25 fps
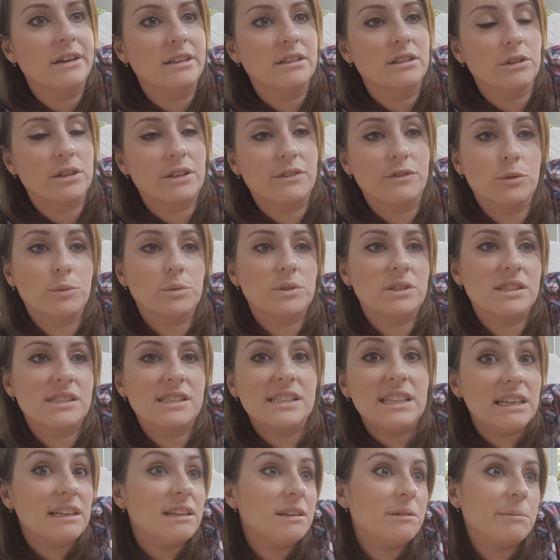Looking forward to
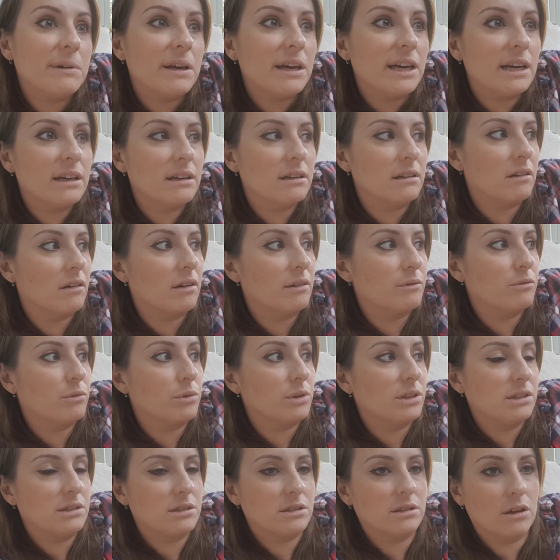seeing me, and like
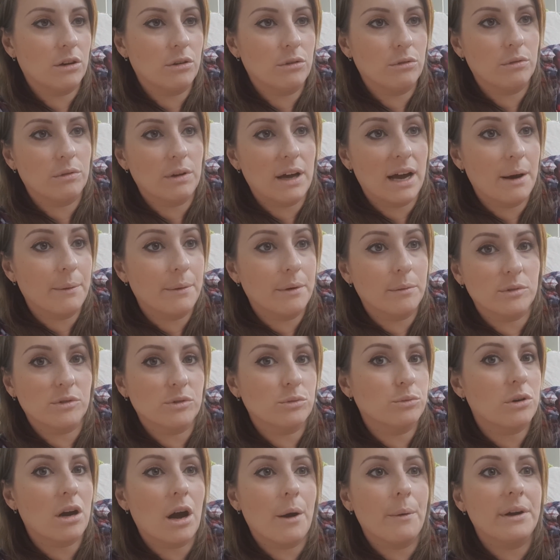wanting to know how it was
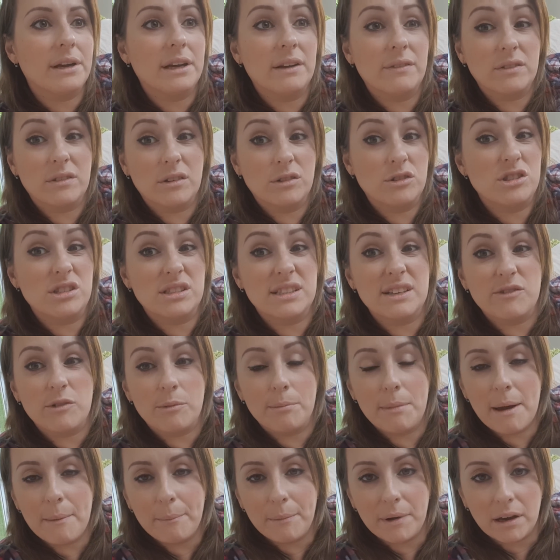all going, even though she's never
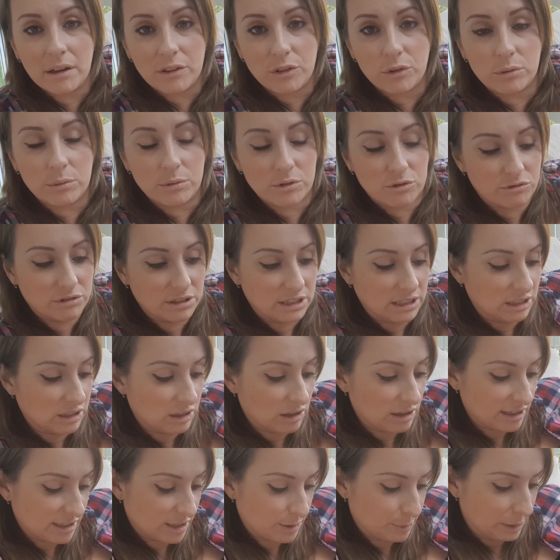met me. I thought it was really
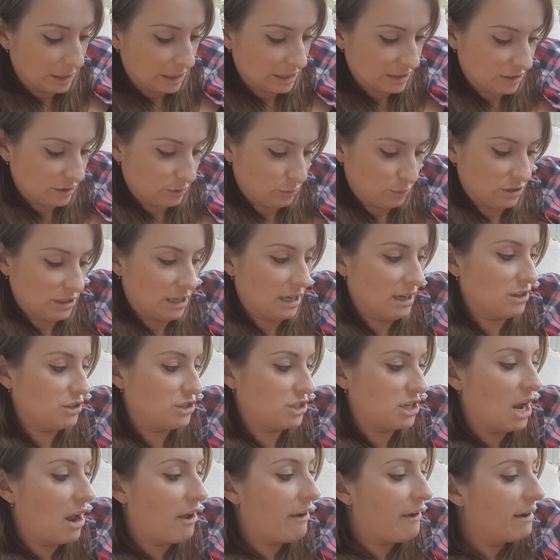nice, personal
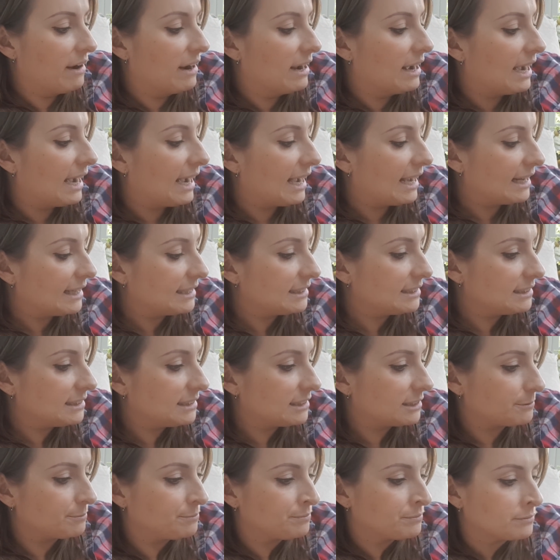touch.
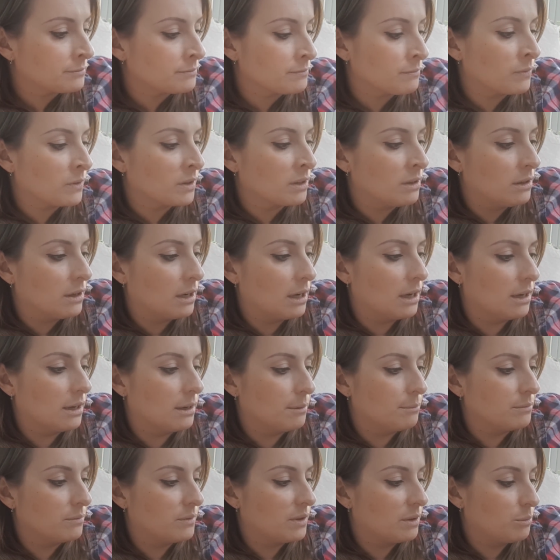And
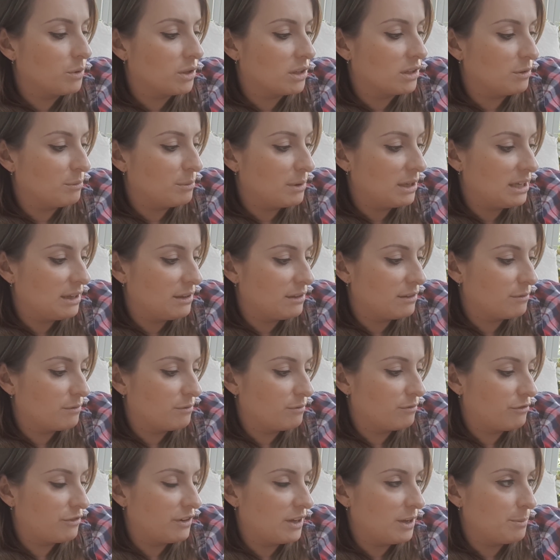then we're going to meet
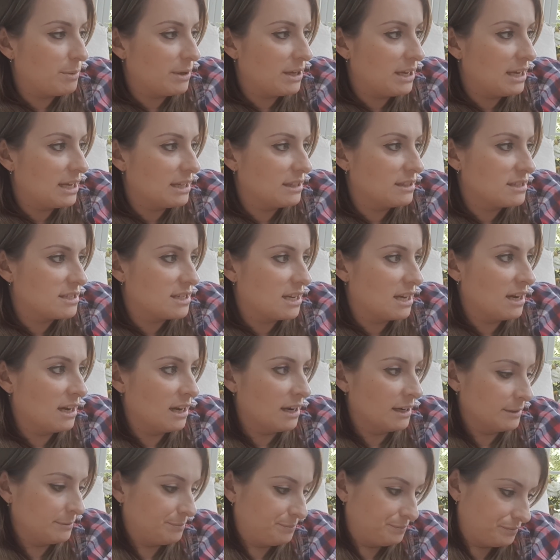Phoebe and
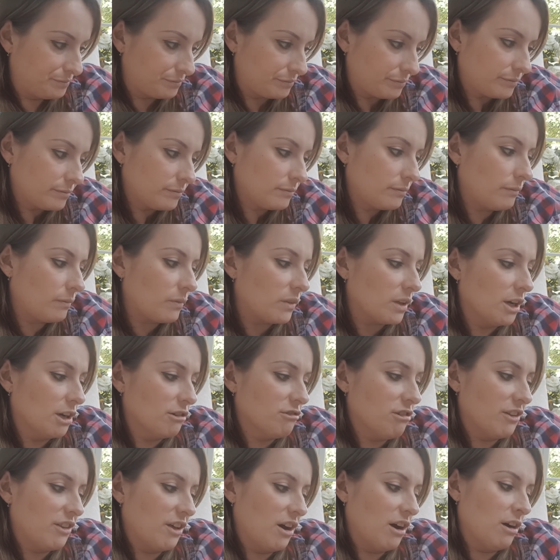
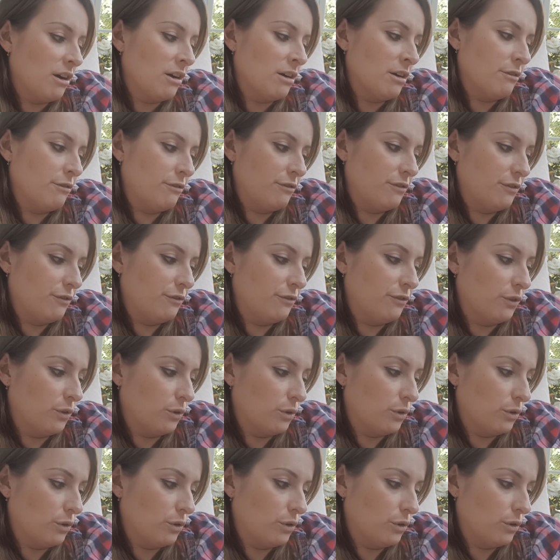her other half
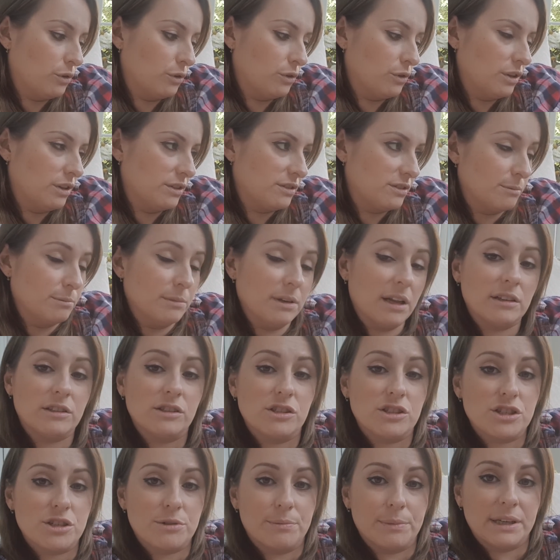for some
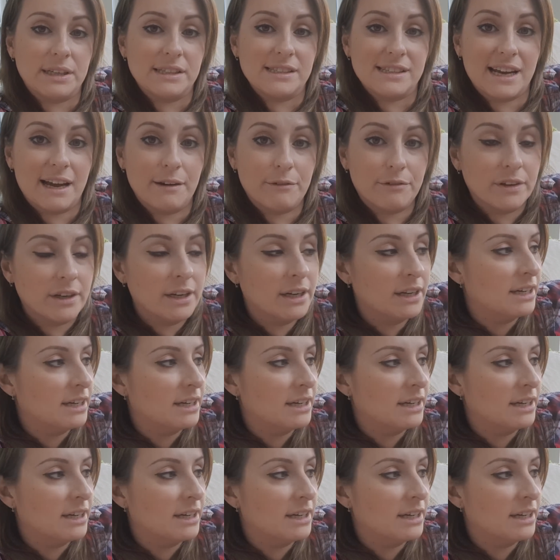lunch, me and Zav.